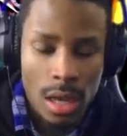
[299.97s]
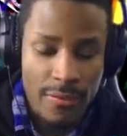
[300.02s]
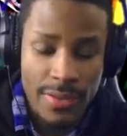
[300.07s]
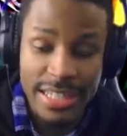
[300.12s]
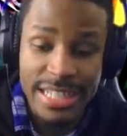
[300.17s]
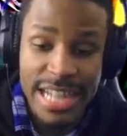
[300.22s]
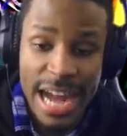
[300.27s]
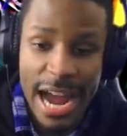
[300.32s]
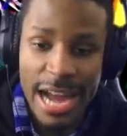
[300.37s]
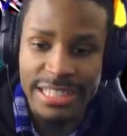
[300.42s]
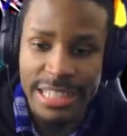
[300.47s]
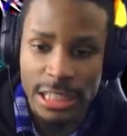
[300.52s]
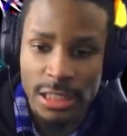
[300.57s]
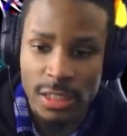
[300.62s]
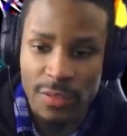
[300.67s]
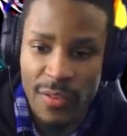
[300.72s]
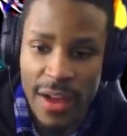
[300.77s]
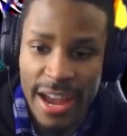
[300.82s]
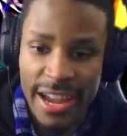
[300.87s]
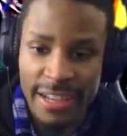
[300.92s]
If he dodges,
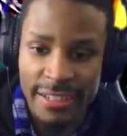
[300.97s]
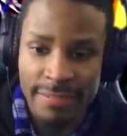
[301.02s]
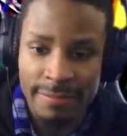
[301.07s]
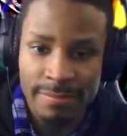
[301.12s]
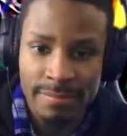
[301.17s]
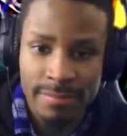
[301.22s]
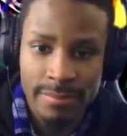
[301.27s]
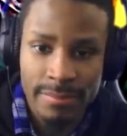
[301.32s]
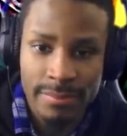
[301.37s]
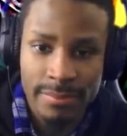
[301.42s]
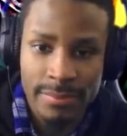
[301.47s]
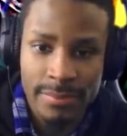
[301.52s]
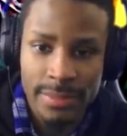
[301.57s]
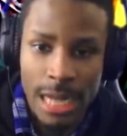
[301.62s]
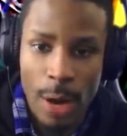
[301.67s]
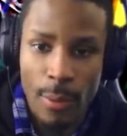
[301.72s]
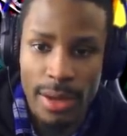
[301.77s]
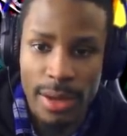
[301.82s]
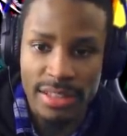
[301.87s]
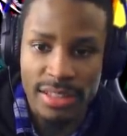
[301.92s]
that's fine.
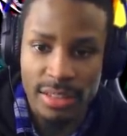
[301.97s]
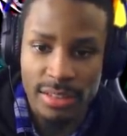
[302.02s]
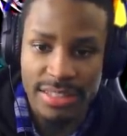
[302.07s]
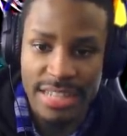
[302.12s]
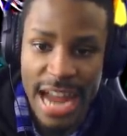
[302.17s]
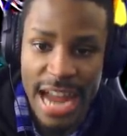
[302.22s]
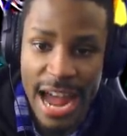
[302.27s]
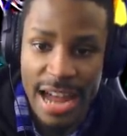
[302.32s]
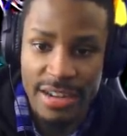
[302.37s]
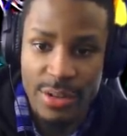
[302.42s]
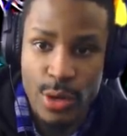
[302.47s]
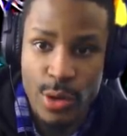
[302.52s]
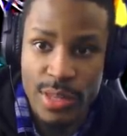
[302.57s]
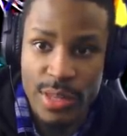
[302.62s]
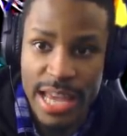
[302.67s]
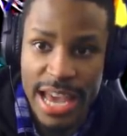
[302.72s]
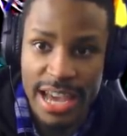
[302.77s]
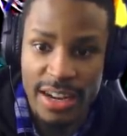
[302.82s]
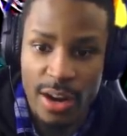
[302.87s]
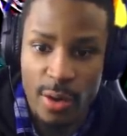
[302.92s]
I'd rather not
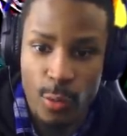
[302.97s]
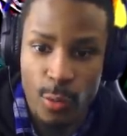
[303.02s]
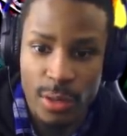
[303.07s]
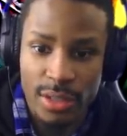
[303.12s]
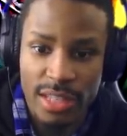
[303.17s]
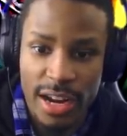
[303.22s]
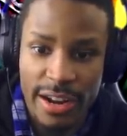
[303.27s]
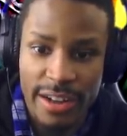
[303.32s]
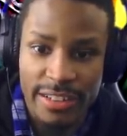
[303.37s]
do that with